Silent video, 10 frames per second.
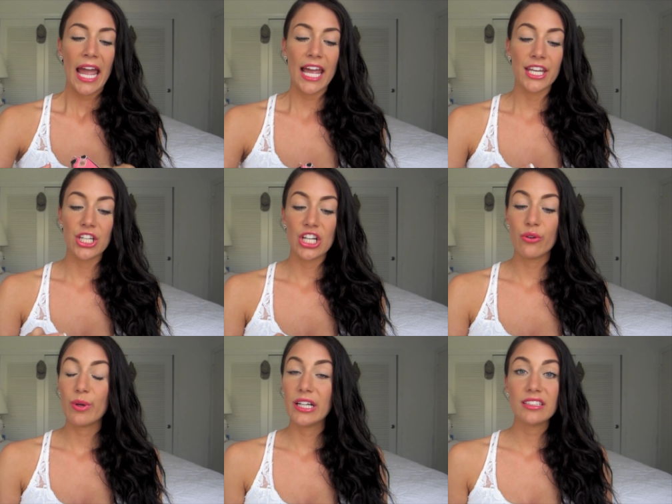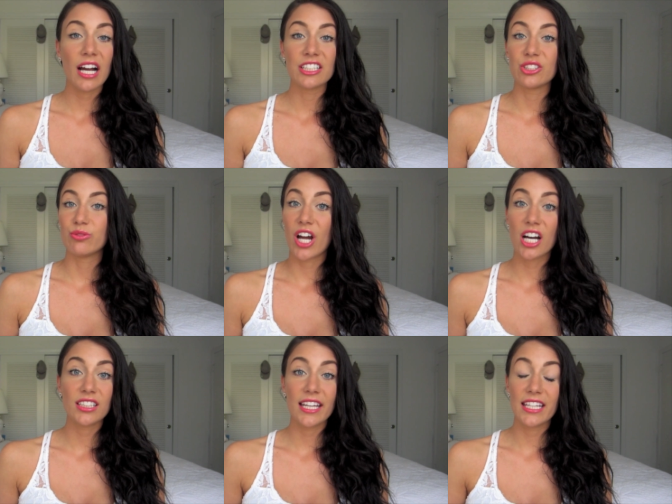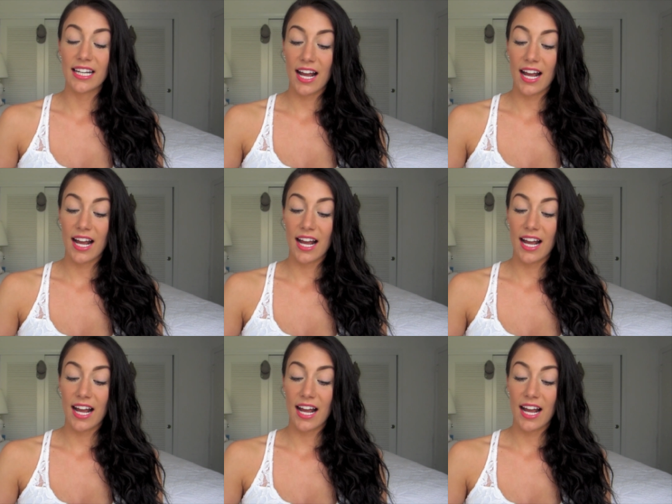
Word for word: And you know what? I do not like it.